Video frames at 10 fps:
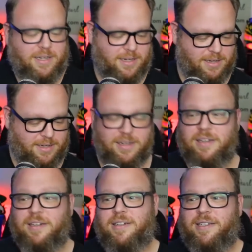
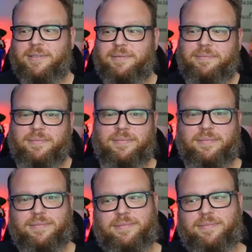
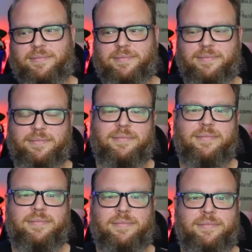
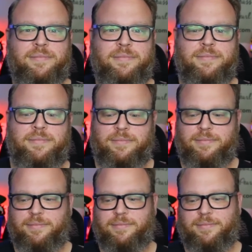
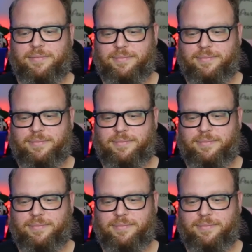This person isn't speaking.